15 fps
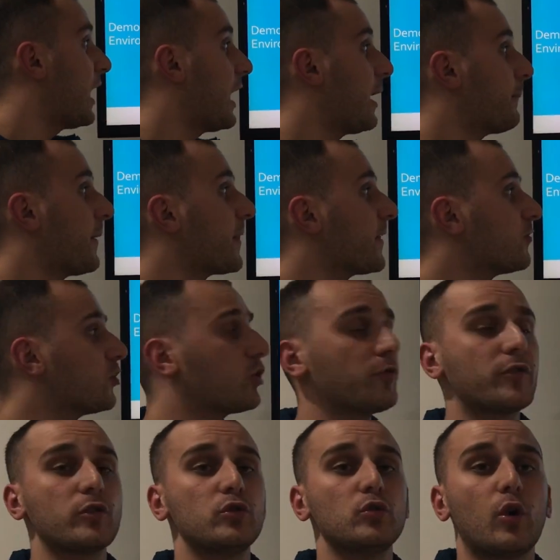And then you
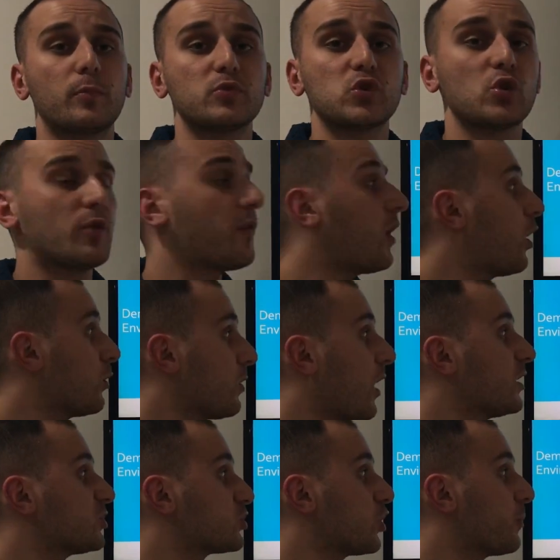got the new option of
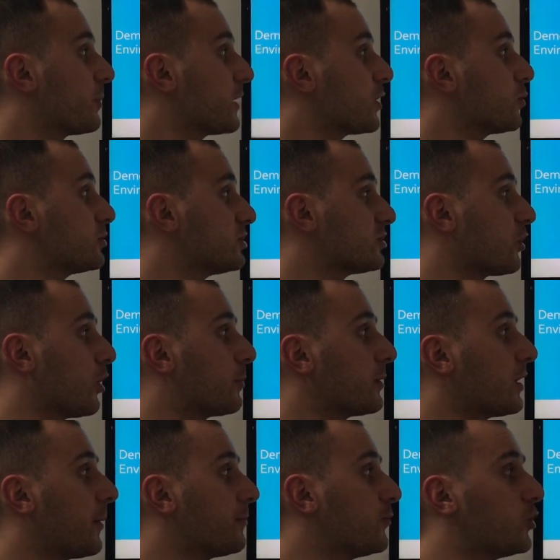online shopping, which has
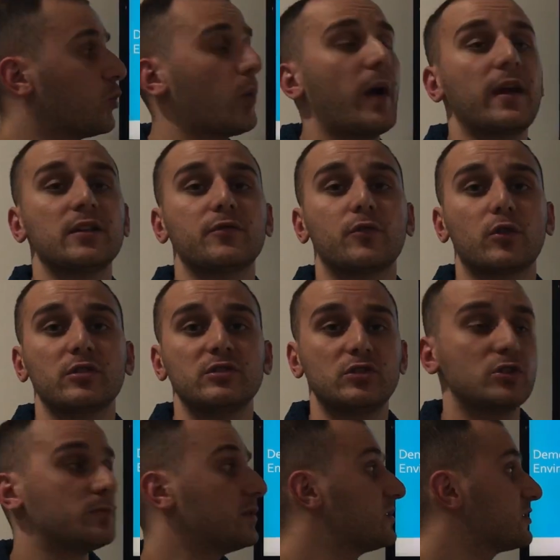opened up new ways for
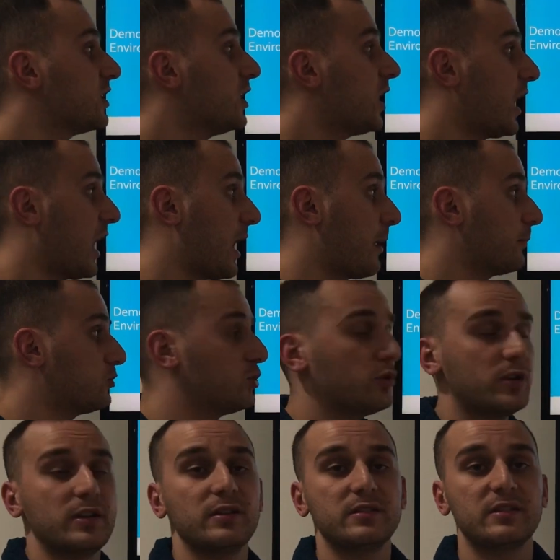consumers due
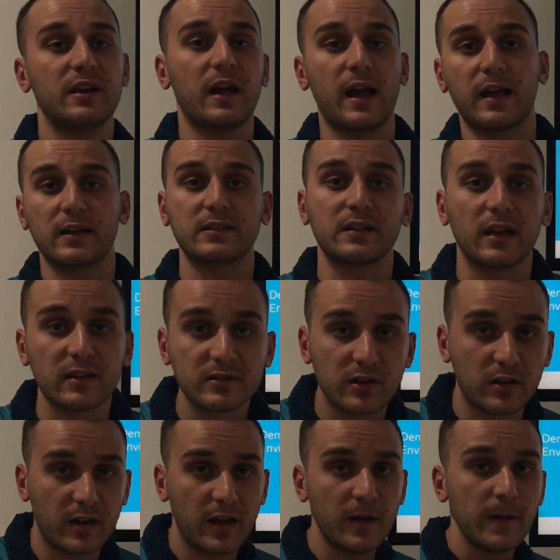to easier access.
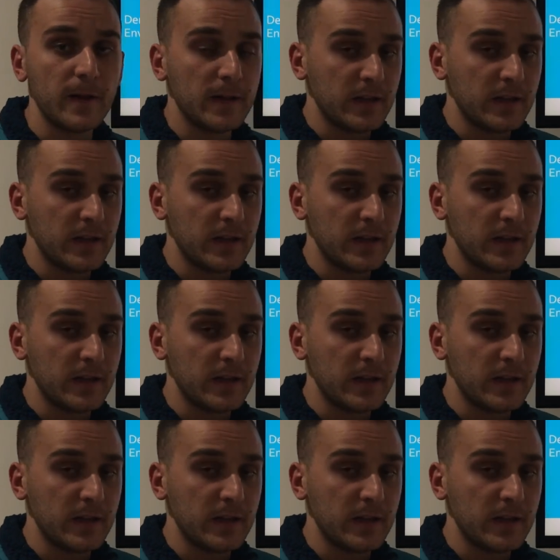Okay.